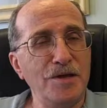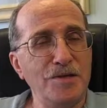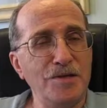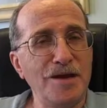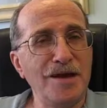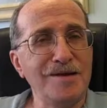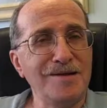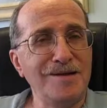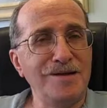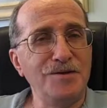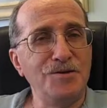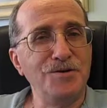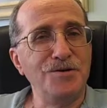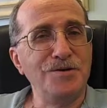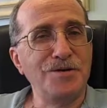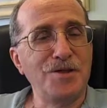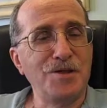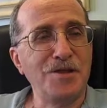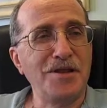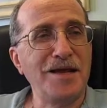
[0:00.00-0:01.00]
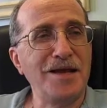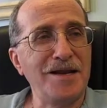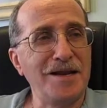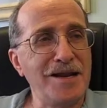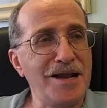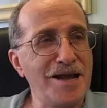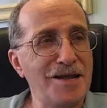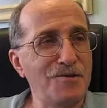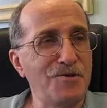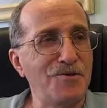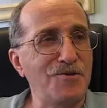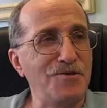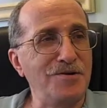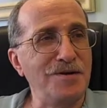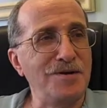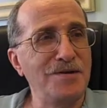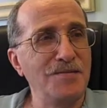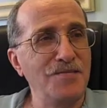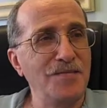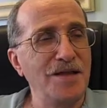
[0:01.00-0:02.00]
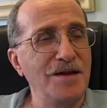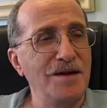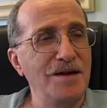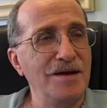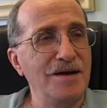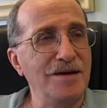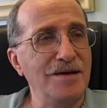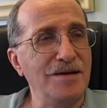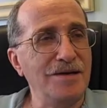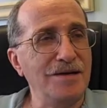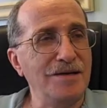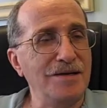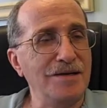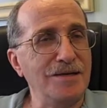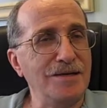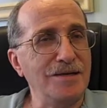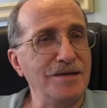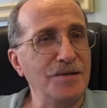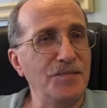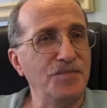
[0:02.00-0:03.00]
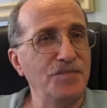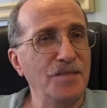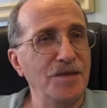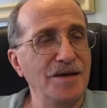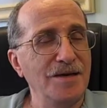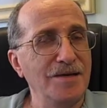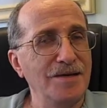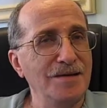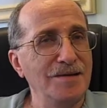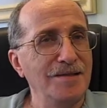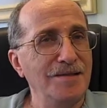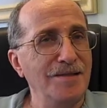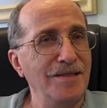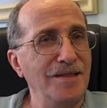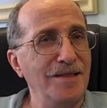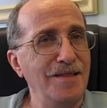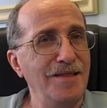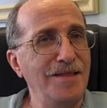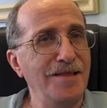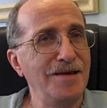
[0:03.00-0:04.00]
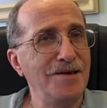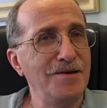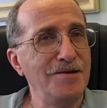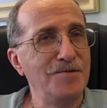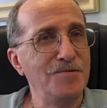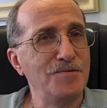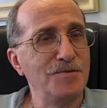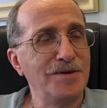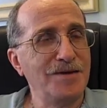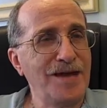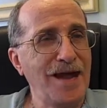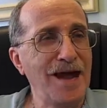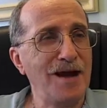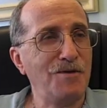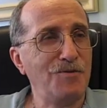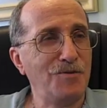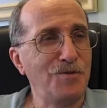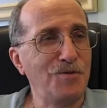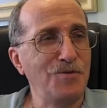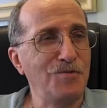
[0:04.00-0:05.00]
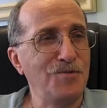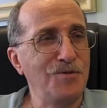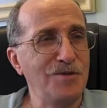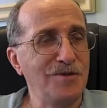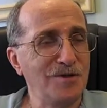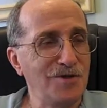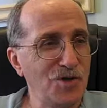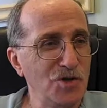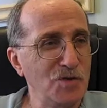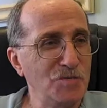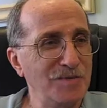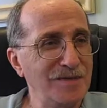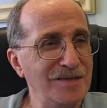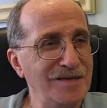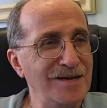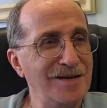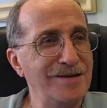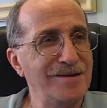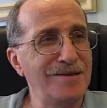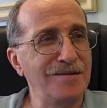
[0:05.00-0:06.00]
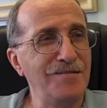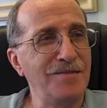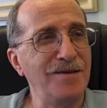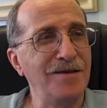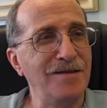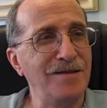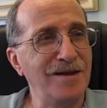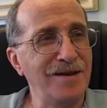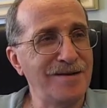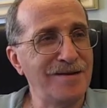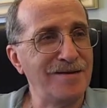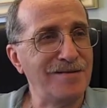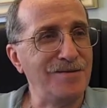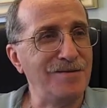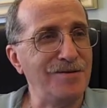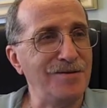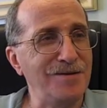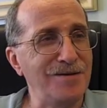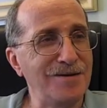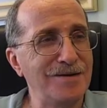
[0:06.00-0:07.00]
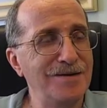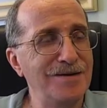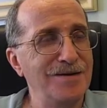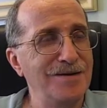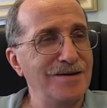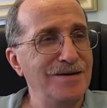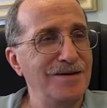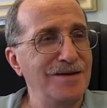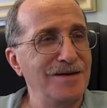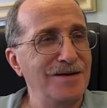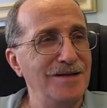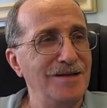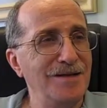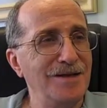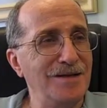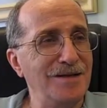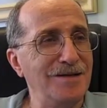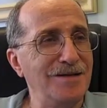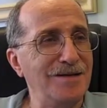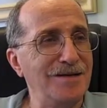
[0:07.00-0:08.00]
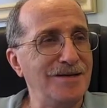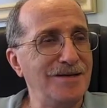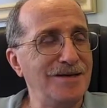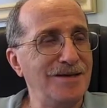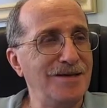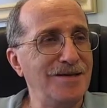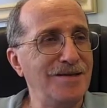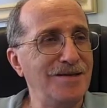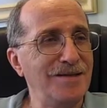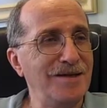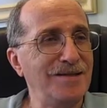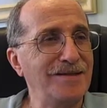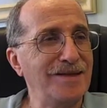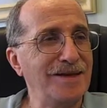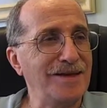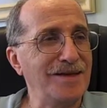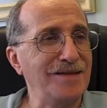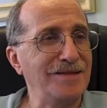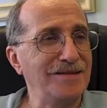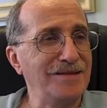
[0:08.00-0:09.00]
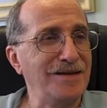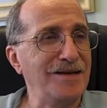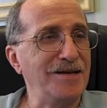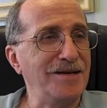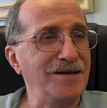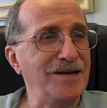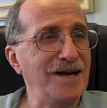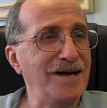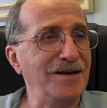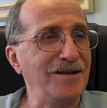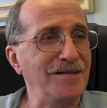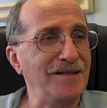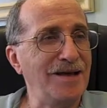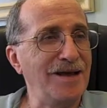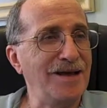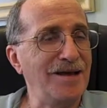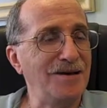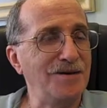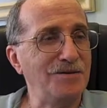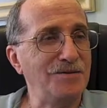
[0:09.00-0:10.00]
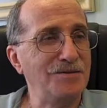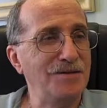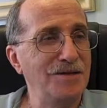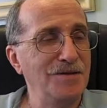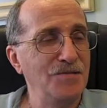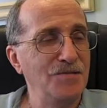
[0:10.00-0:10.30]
It's actually New York City and Nassau. Uh, their counsel's interpretation of the election law uh, is that they, they are not allowed